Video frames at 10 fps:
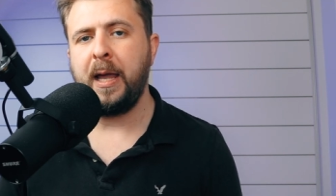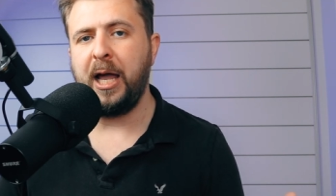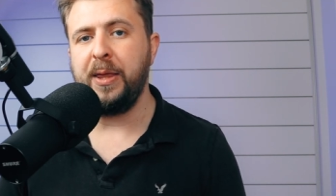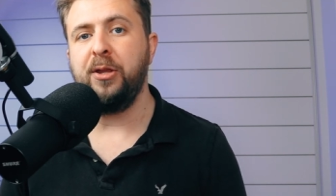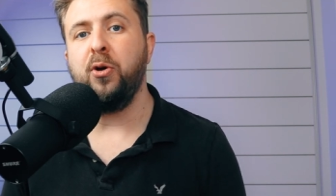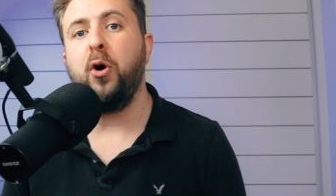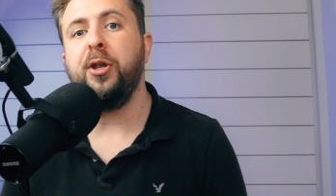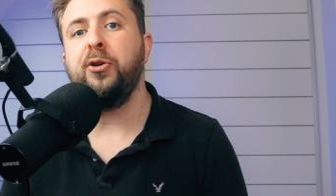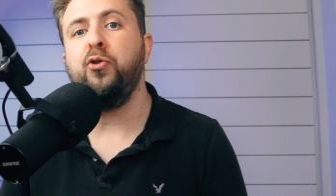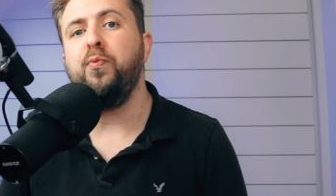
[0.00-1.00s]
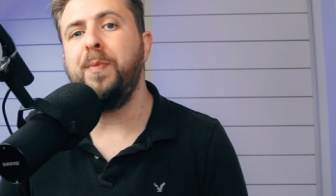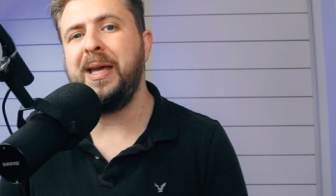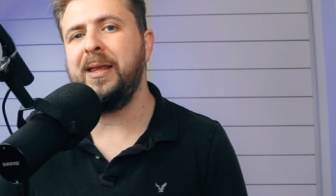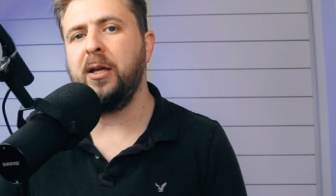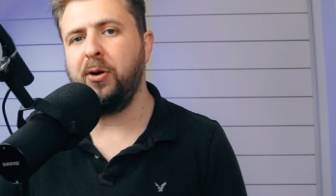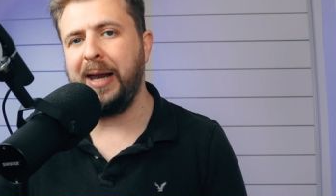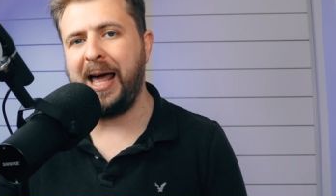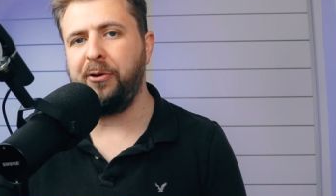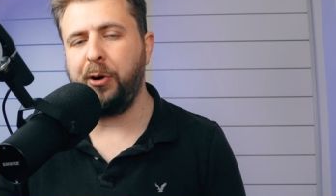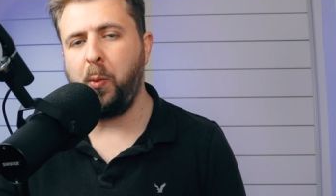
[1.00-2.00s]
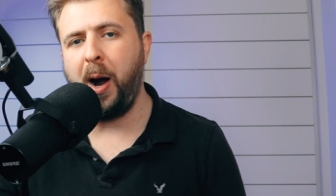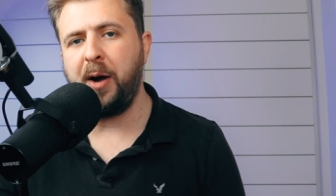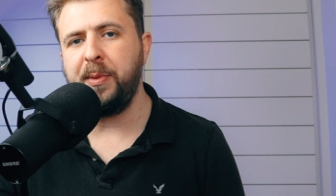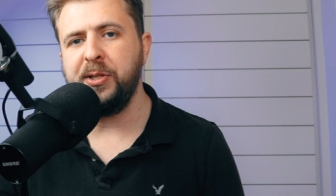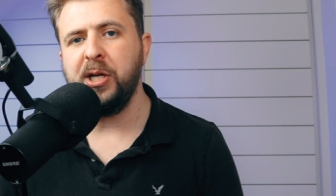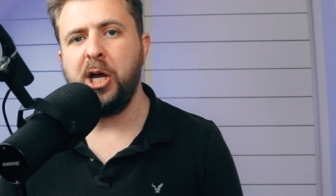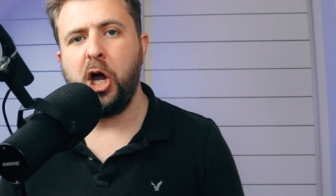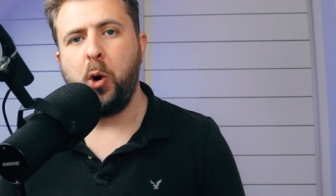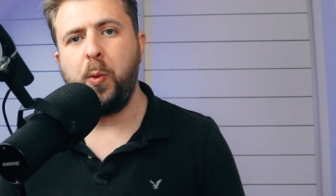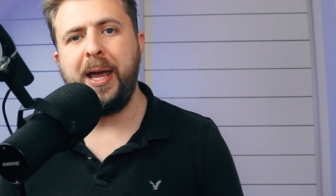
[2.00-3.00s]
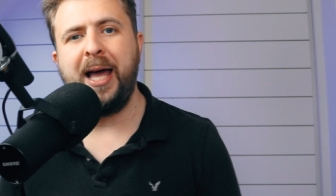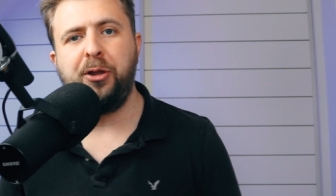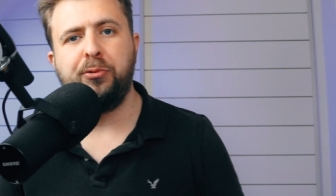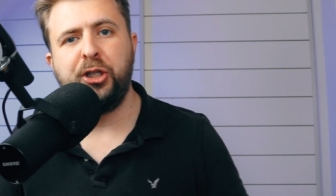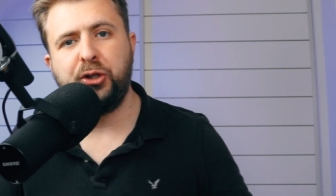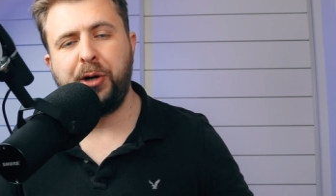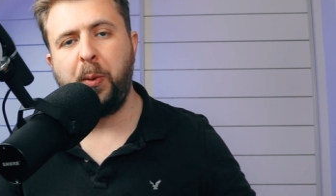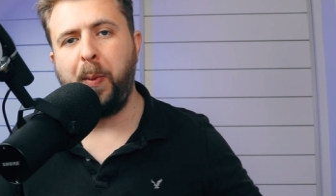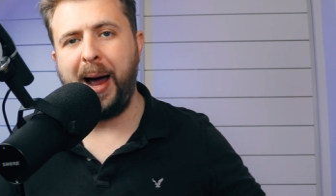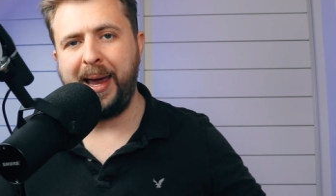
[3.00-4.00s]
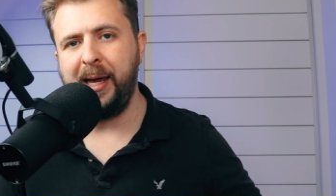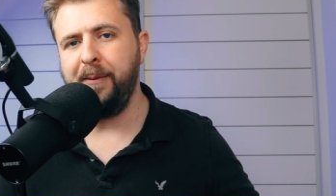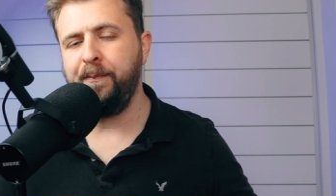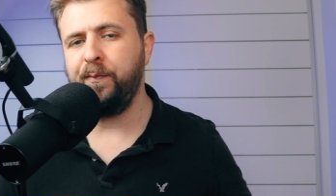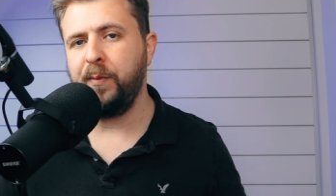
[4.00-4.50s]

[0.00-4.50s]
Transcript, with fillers: and in order to meet the collateral requirements, we had to restrict buying.